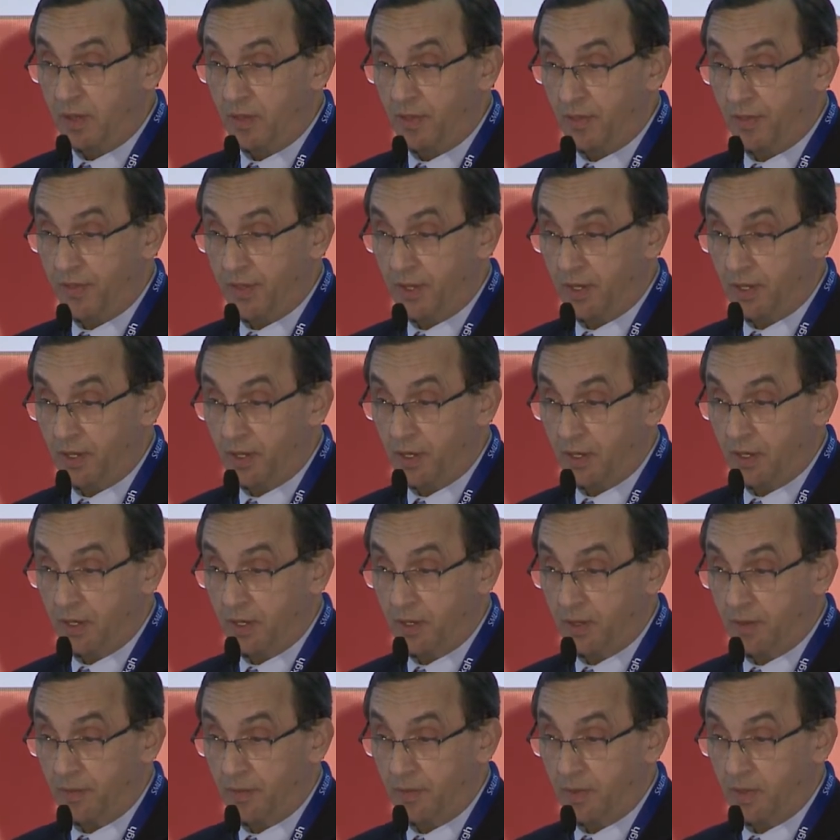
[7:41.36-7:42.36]

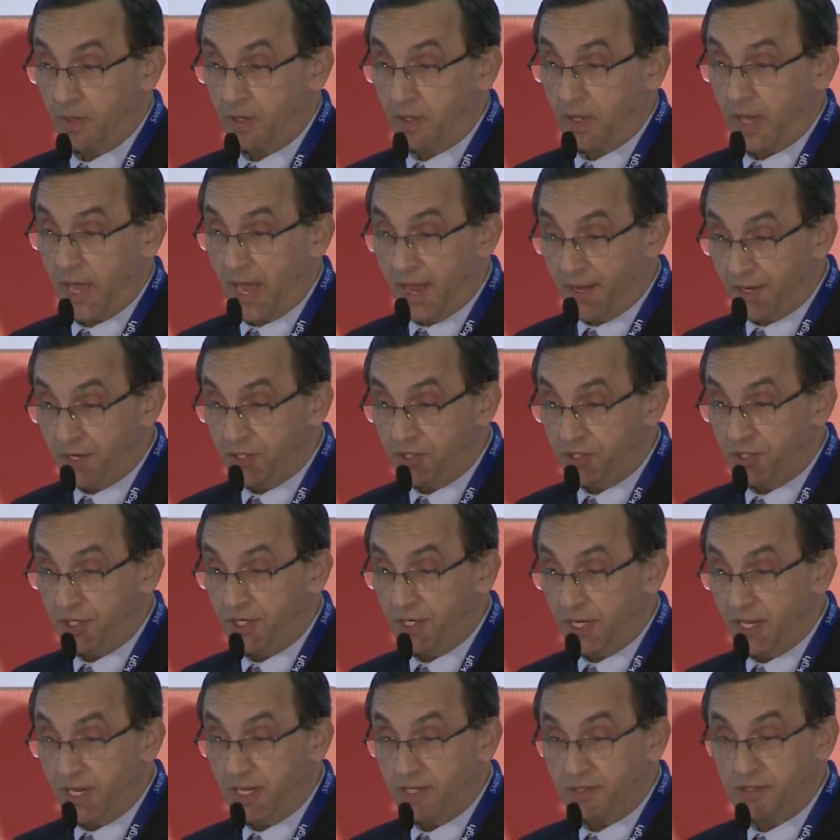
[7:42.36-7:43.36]
the energy
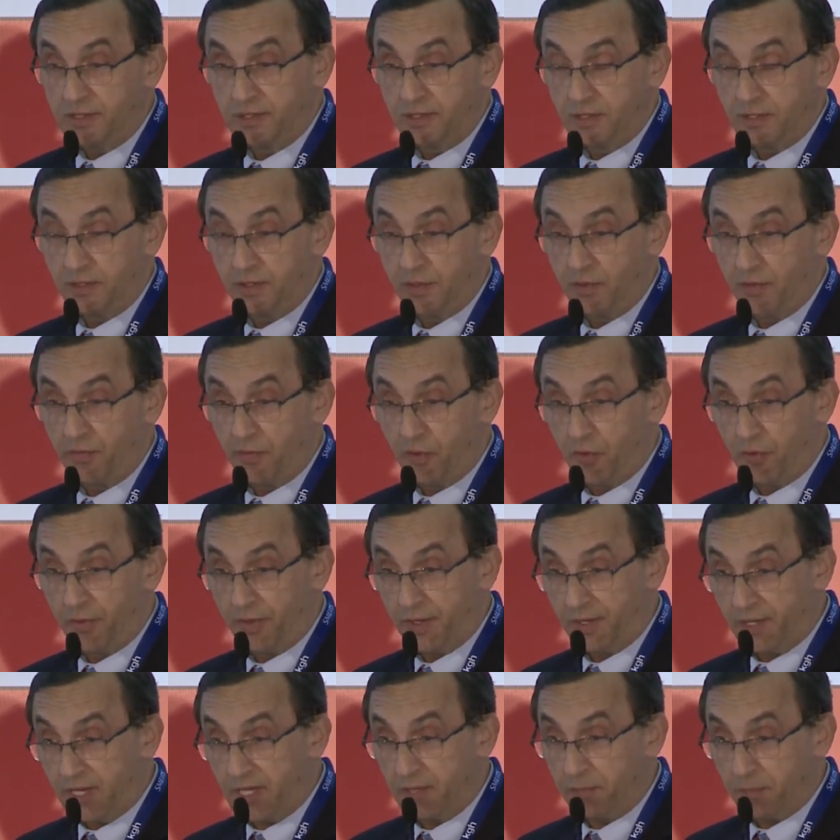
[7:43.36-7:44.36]
needs for
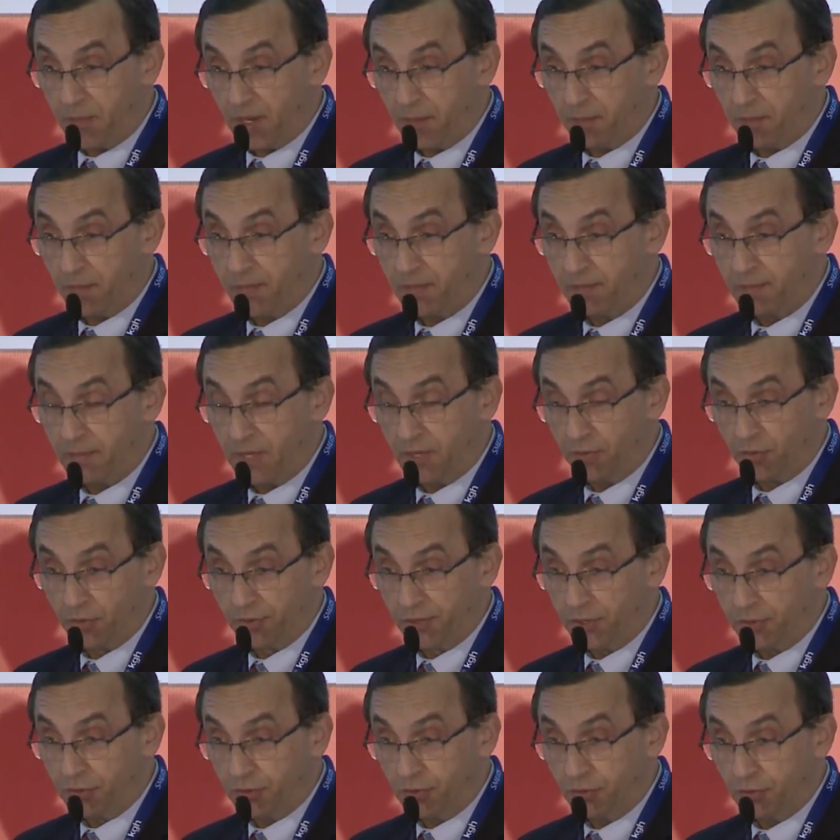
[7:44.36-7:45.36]
the heat pump in
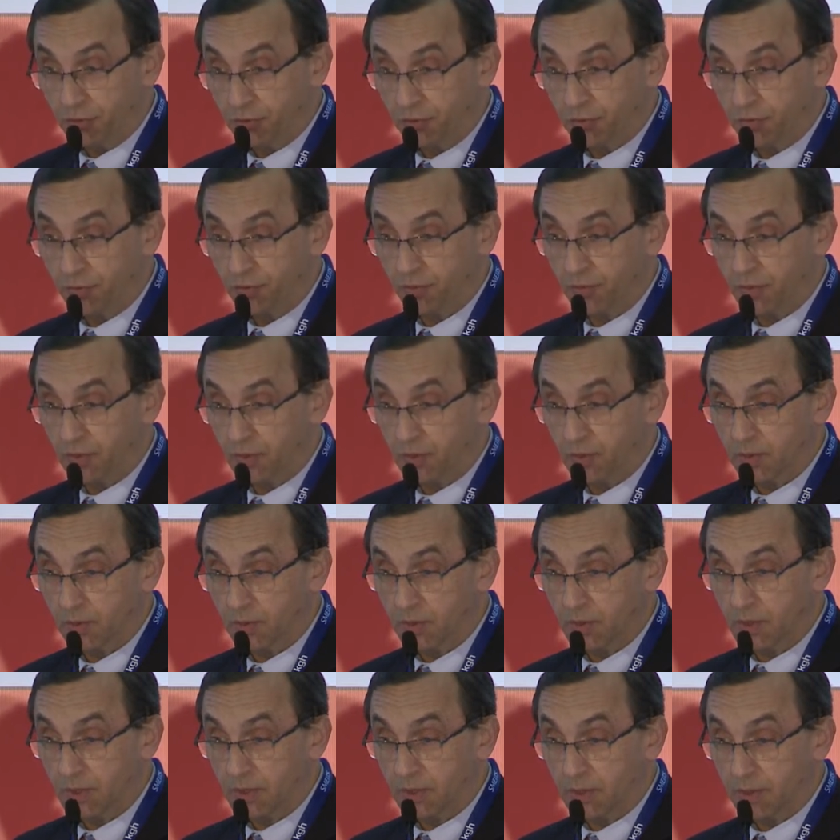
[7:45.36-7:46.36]
order to
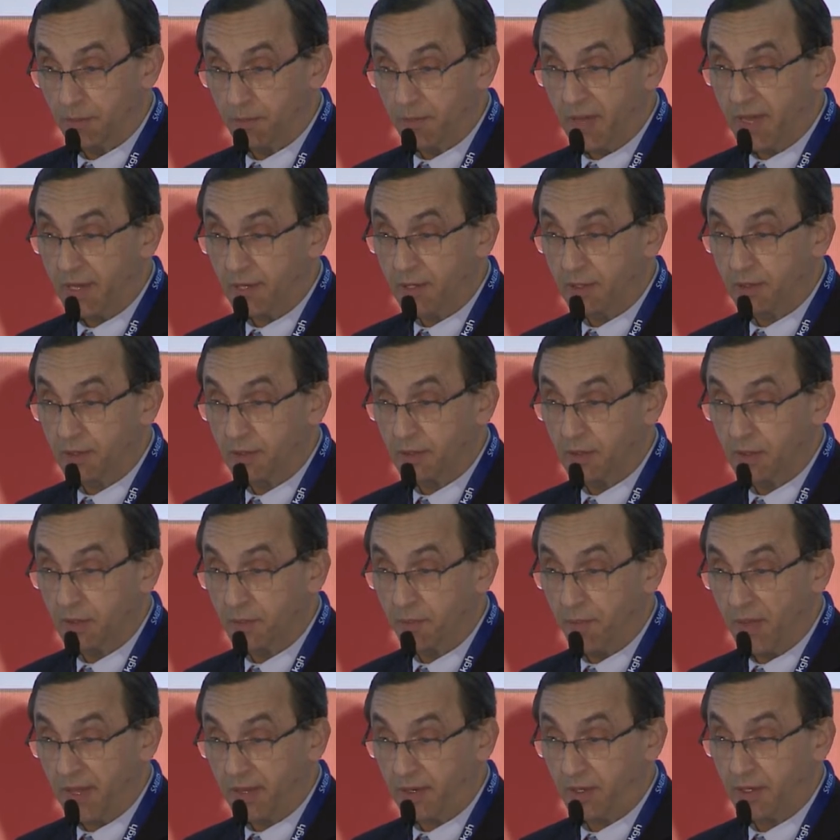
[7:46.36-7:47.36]
make
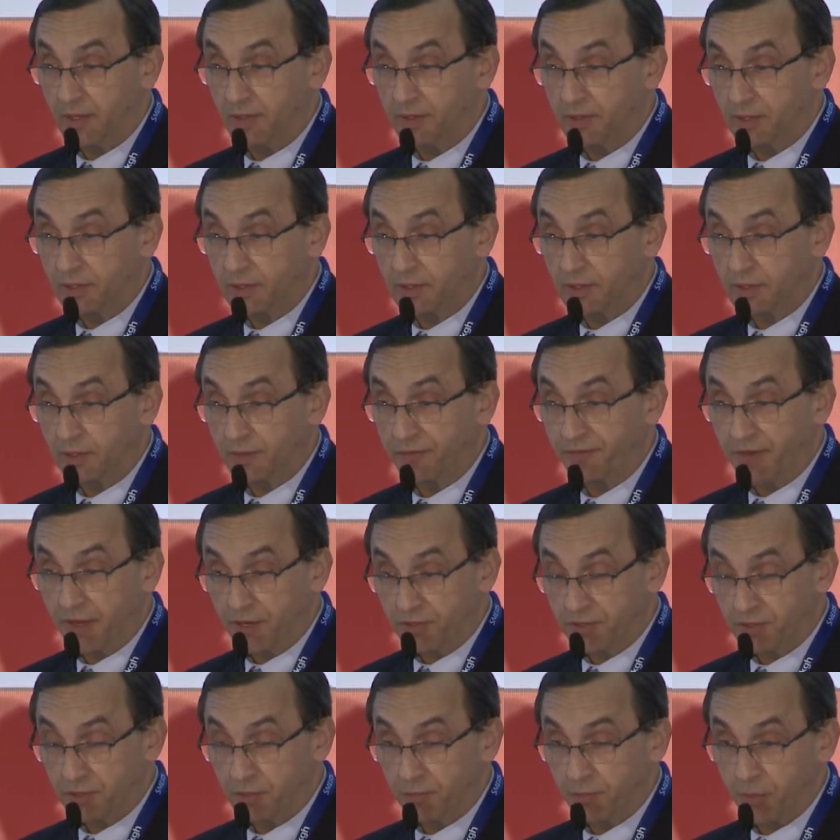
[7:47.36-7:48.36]
it
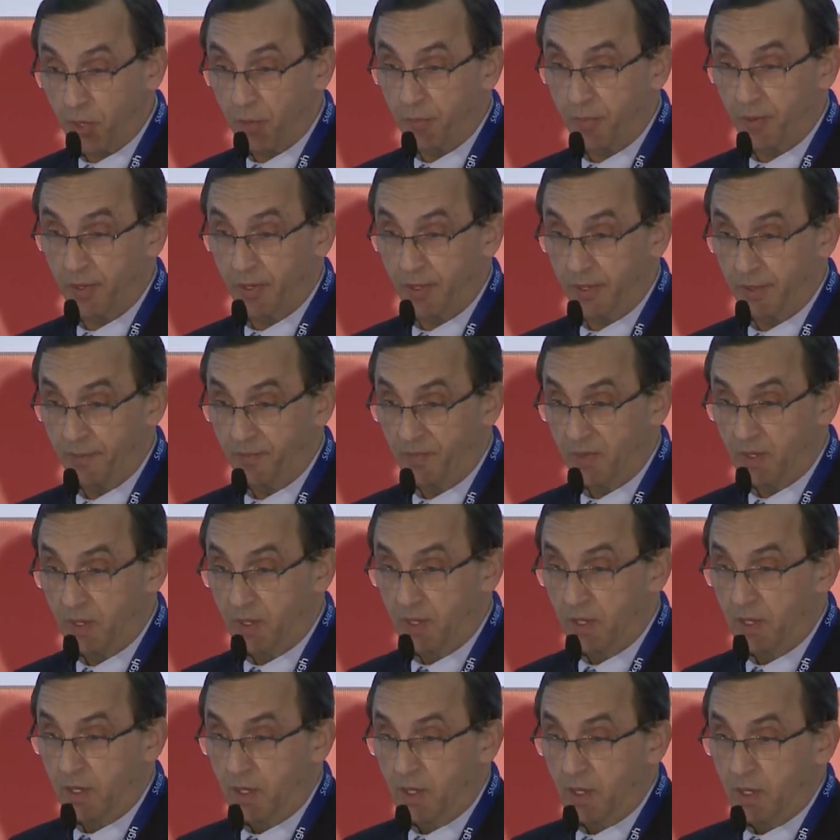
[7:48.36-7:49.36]
function properly.
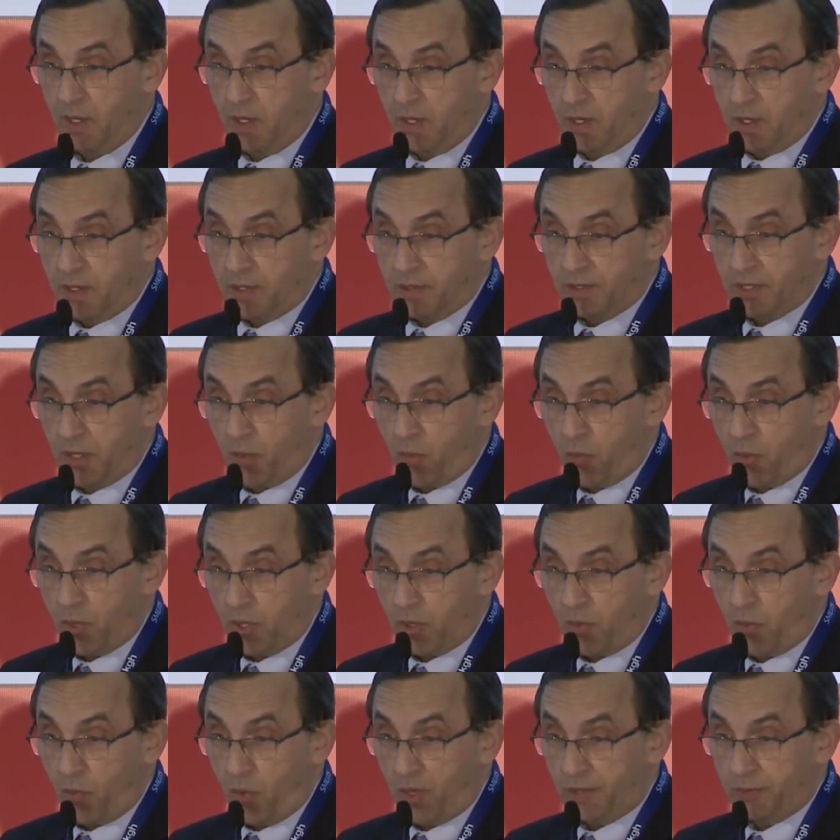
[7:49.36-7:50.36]
So
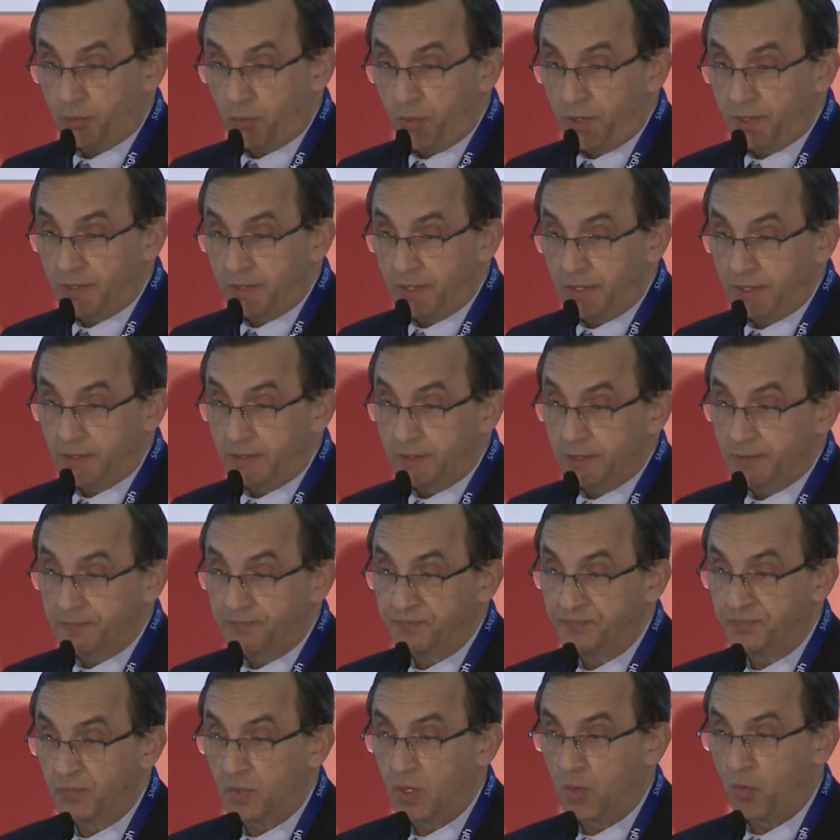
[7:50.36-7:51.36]
what we did,
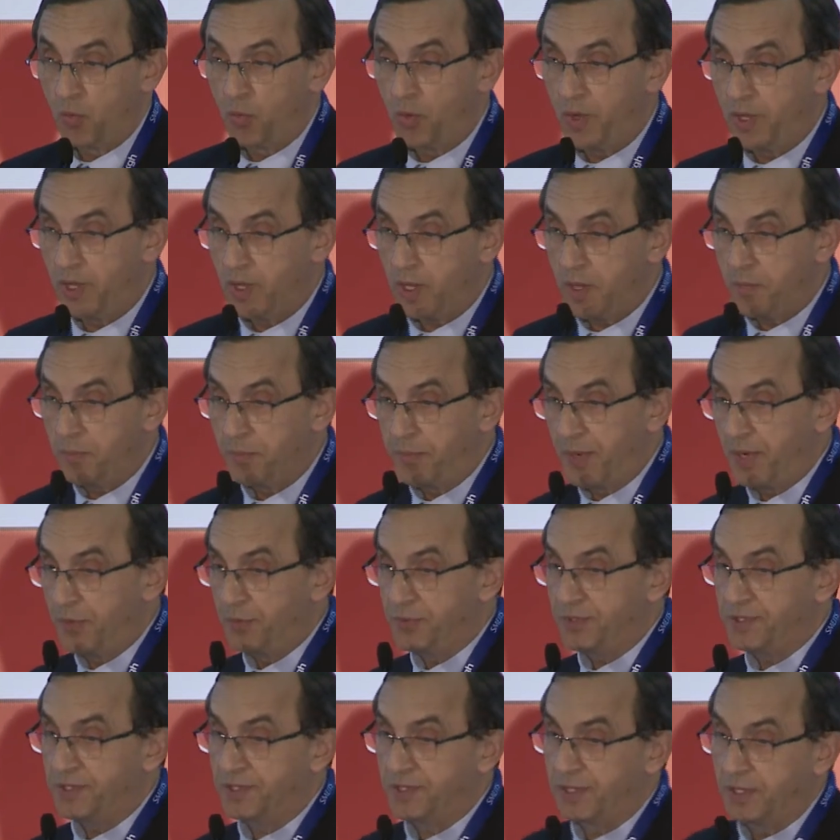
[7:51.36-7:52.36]
we
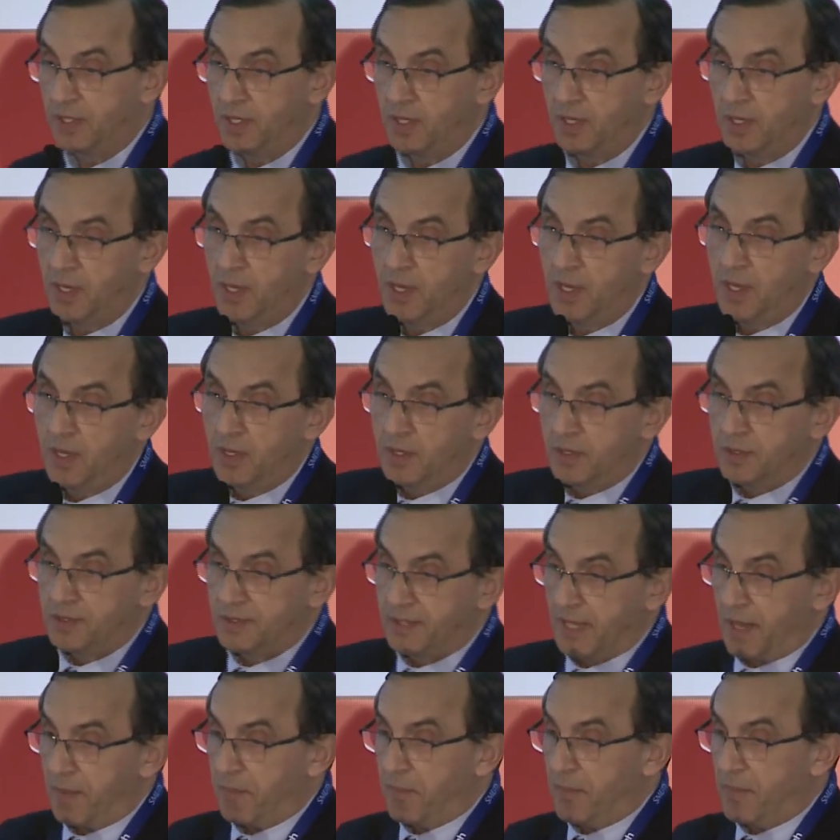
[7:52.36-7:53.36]
imposed
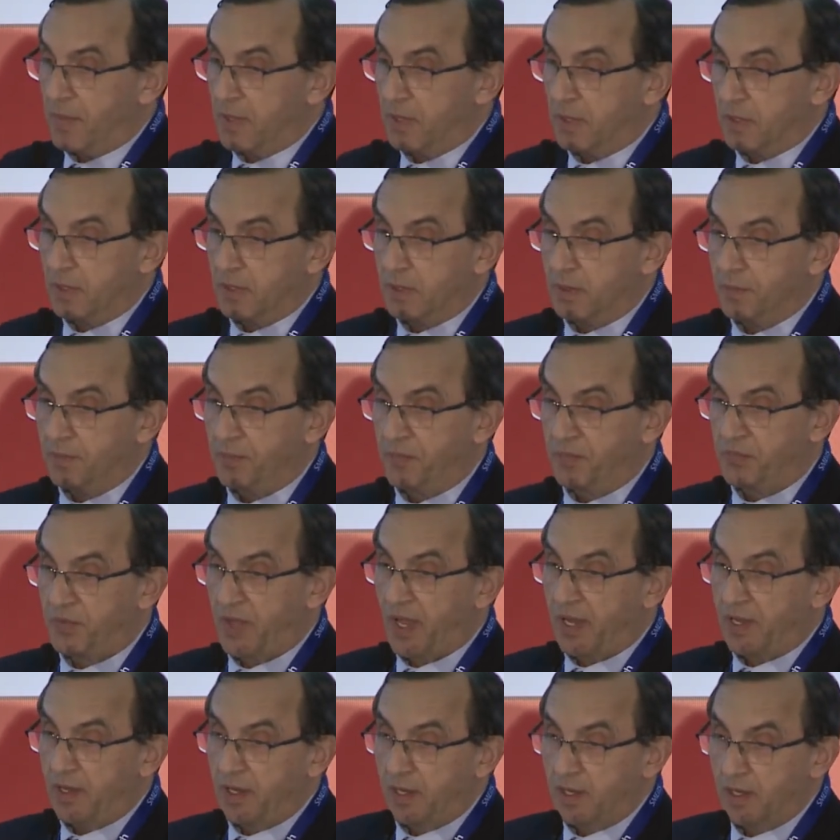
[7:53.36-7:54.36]
some
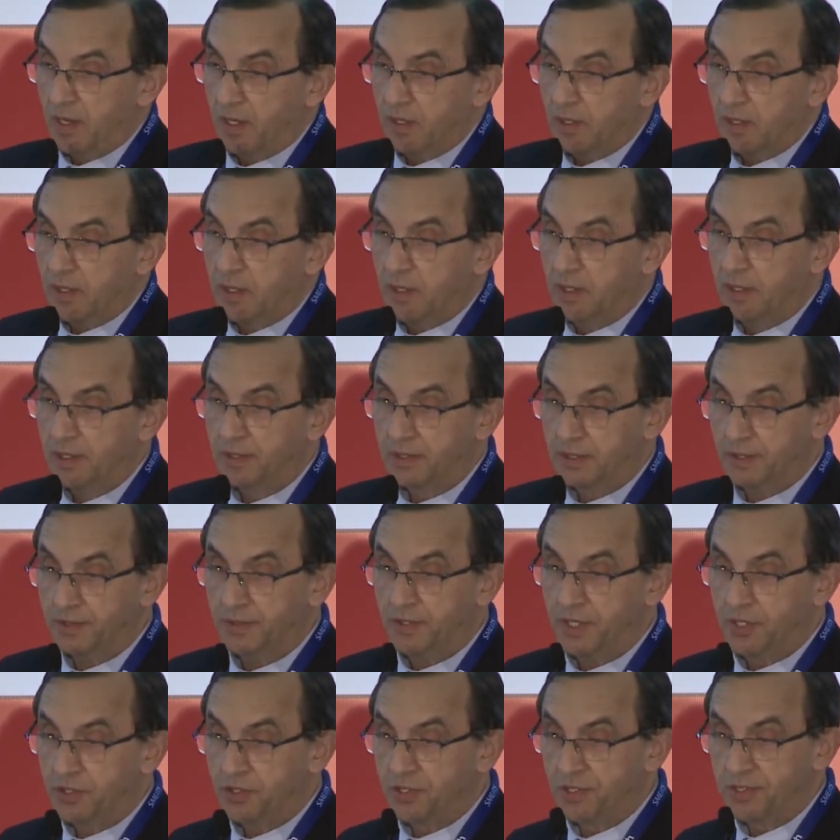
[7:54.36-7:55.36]
technical
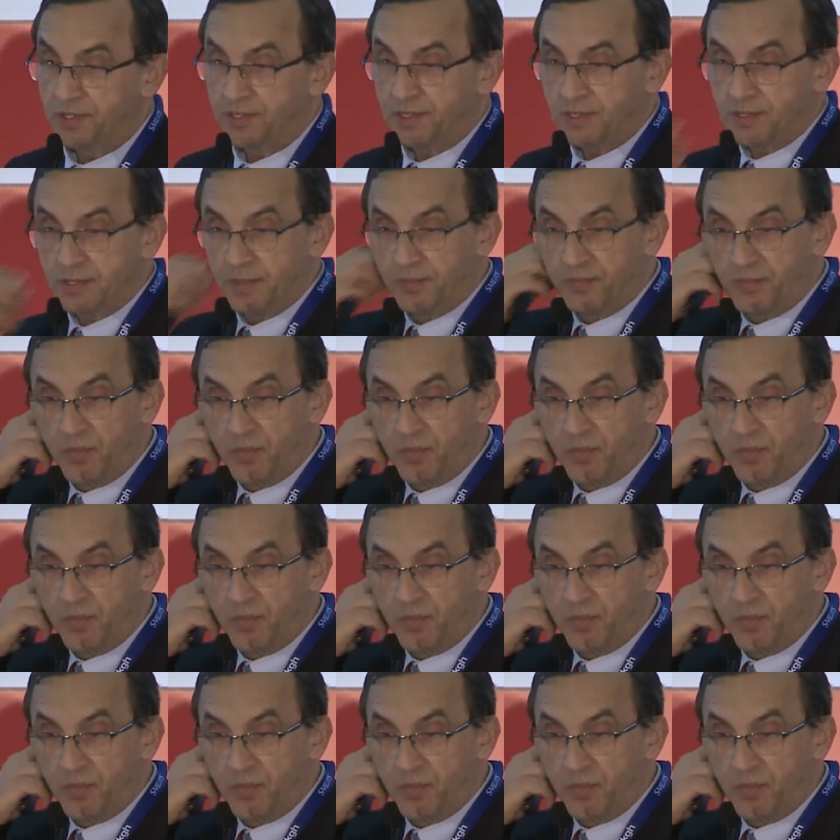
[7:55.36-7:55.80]
conditions,